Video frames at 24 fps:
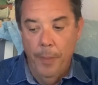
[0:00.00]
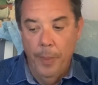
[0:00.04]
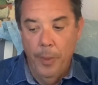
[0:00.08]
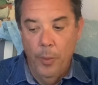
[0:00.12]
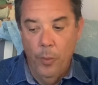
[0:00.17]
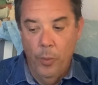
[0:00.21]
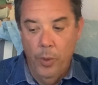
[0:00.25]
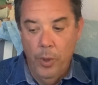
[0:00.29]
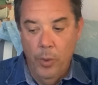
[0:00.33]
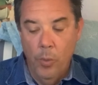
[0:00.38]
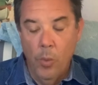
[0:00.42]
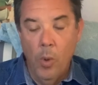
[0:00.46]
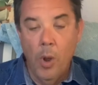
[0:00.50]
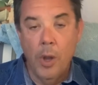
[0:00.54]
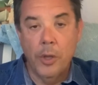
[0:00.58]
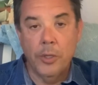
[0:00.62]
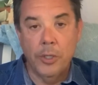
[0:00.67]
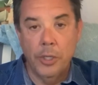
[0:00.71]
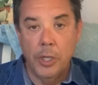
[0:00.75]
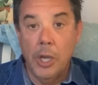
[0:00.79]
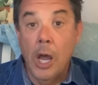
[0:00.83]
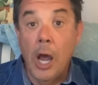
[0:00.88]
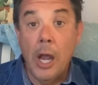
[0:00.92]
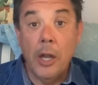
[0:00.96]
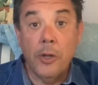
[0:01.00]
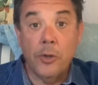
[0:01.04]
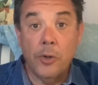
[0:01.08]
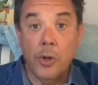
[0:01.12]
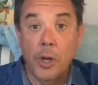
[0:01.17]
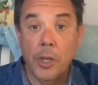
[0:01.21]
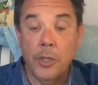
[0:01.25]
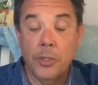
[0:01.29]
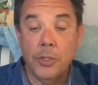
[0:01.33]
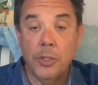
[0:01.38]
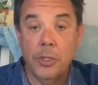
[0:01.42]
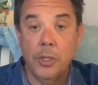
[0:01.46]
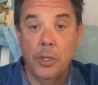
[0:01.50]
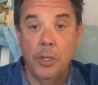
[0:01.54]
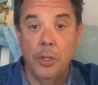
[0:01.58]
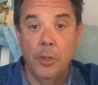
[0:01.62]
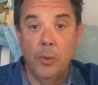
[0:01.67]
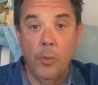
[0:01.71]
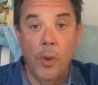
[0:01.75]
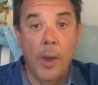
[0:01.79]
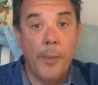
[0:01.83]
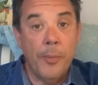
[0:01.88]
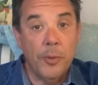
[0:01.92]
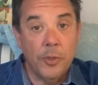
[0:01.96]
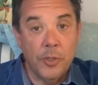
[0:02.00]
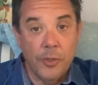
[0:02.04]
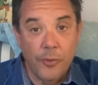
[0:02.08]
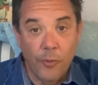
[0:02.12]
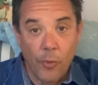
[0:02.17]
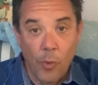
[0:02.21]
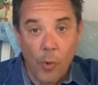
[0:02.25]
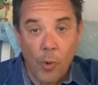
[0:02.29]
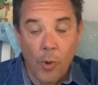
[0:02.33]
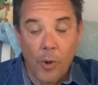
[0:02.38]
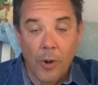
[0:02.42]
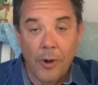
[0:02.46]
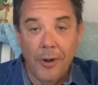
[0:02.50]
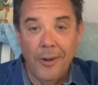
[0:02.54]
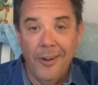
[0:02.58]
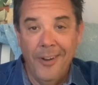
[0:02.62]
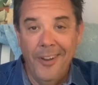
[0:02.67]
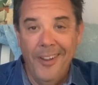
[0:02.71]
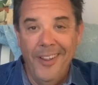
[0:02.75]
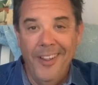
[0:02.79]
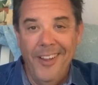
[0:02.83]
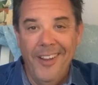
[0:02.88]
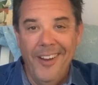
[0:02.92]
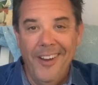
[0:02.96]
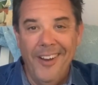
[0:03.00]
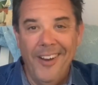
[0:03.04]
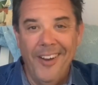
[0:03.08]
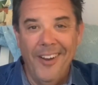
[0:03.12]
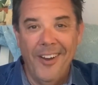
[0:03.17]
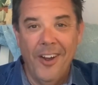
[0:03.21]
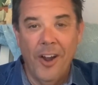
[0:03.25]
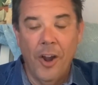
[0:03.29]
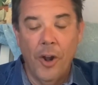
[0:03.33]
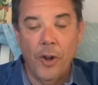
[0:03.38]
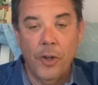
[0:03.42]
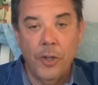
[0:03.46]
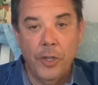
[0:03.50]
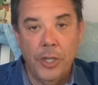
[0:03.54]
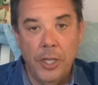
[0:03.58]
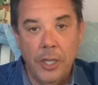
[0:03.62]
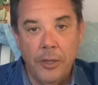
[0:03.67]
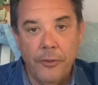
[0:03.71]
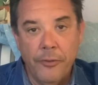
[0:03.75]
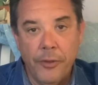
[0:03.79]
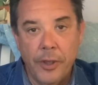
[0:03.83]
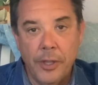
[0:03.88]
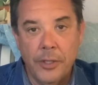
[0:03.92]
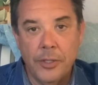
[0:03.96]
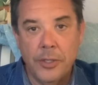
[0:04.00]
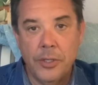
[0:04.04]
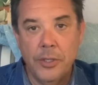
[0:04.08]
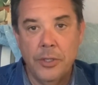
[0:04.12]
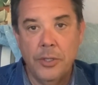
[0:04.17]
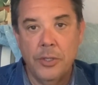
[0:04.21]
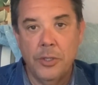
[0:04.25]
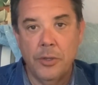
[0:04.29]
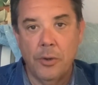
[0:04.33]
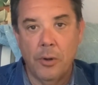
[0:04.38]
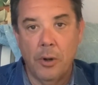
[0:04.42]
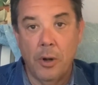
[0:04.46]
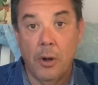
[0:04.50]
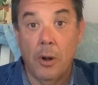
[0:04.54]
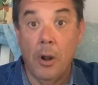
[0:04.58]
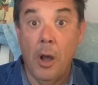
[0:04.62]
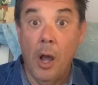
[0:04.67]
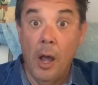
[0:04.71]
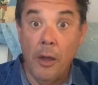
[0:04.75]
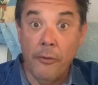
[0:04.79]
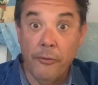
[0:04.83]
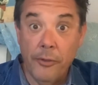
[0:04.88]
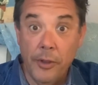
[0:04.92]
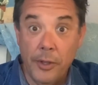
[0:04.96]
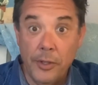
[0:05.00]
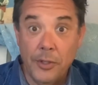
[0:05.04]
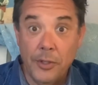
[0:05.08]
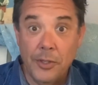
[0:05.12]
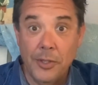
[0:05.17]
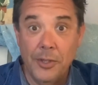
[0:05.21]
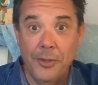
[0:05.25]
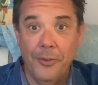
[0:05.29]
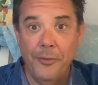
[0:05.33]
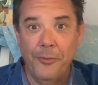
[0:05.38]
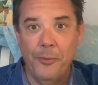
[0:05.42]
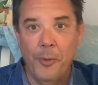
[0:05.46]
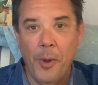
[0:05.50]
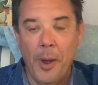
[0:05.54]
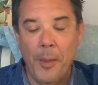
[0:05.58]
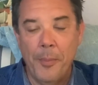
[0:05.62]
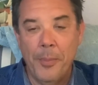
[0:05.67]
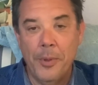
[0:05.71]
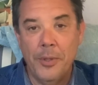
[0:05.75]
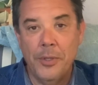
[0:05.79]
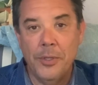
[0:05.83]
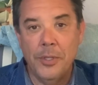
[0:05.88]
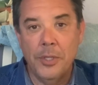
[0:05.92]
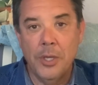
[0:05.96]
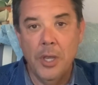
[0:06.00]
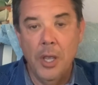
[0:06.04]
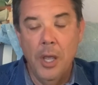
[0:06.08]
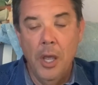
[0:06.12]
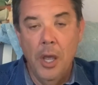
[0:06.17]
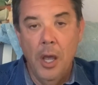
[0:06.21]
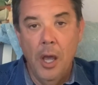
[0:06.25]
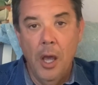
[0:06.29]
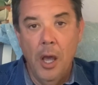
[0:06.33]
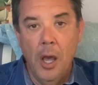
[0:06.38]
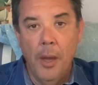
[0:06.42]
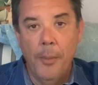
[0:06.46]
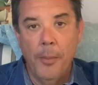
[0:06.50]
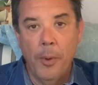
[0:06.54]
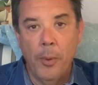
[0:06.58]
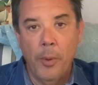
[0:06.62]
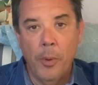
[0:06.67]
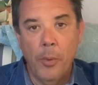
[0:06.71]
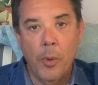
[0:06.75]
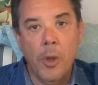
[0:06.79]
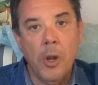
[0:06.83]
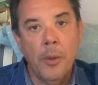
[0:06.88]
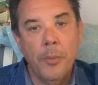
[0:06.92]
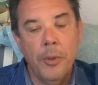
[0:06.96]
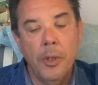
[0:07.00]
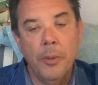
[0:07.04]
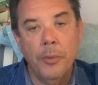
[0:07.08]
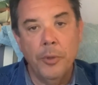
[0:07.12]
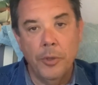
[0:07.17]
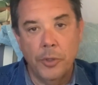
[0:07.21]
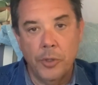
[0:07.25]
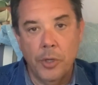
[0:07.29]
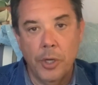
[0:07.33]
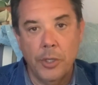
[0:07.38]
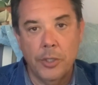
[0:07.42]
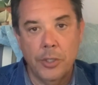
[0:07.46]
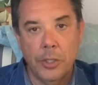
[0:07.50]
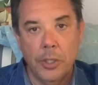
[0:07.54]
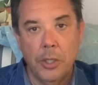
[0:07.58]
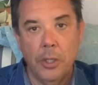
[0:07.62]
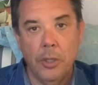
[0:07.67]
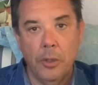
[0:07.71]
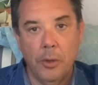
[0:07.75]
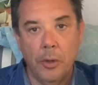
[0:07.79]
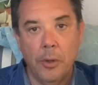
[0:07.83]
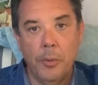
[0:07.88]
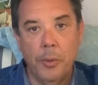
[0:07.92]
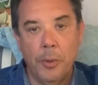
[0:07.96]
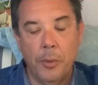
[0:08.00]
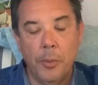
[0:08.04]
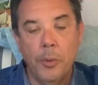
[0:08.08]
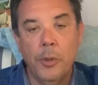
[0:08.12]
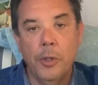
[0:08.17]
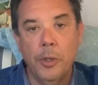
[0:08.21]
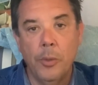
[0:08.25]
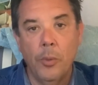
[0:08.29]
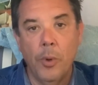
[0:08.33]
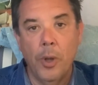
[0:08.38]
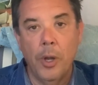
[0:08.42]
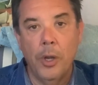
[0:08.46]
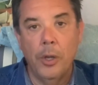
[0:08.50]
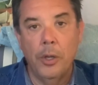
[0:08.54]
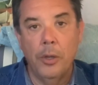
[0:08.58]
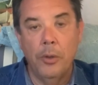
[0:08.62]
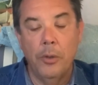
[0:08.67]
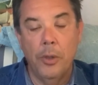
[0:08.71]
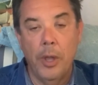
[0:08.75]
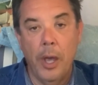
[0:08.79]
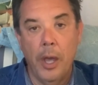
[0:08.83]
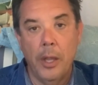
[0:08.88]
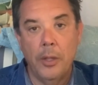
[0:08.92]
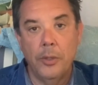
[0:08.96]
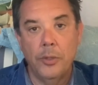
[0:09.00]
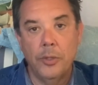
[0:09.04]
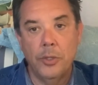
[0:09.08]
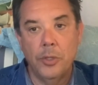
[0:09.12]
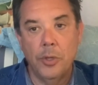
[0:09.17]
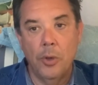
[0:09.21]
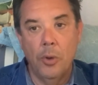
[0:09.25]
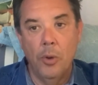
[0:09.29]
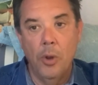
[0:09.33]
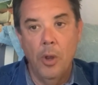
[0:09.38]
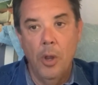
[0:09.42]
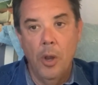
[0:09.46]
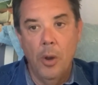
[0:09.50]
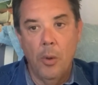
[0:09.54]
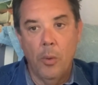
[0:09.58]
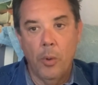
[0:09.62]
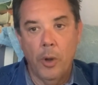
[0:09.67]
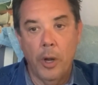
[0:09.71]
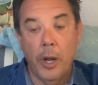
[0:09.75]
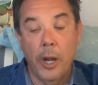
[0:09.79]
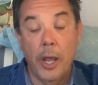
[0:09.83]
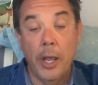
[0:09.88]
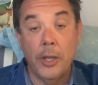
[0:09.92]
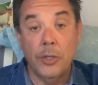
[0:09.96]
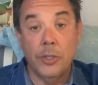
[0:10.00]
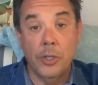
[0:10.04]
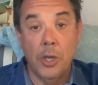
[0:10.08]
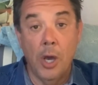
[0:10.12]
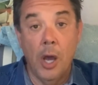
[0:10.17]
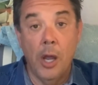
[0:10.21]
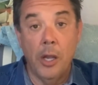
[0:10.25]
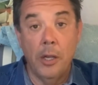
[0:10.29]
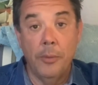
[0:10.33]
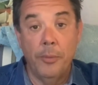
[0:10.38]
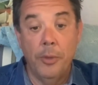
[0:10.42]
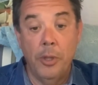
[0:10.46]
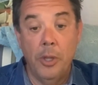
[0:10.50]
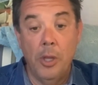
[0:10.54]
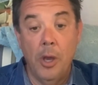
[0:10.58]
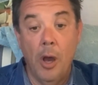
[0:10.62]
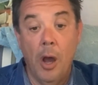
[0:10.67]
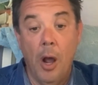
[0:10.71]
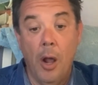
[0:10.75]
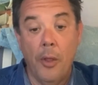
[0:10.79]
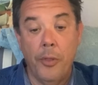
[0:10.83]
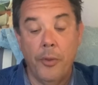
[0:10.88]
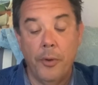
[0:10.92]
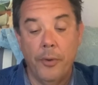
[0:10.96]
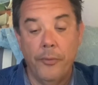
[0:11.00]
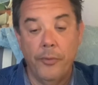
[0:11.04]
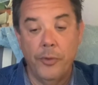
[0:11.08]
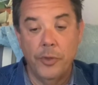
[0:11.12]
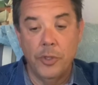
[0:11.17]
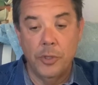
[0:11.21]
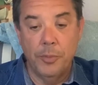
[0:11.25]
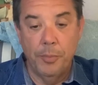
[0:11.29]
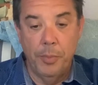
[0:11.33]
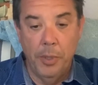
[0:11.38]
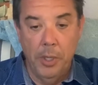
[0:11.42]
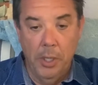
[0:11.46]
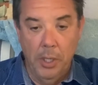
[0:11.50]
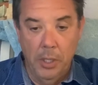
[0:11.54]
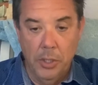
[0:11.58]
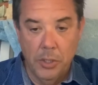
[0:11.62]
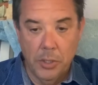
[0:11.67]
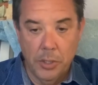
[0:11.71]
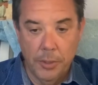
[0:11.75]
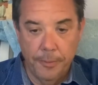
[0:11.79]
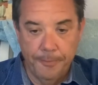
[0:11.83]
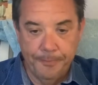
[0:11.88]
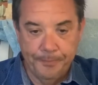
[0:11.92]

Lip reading: we want to not trust in the weapons of war, our defenses or our offensive weapons, but we want to be able to trust in the Lord. We really want to do that. And so we're going to ask God to be the author of this peace.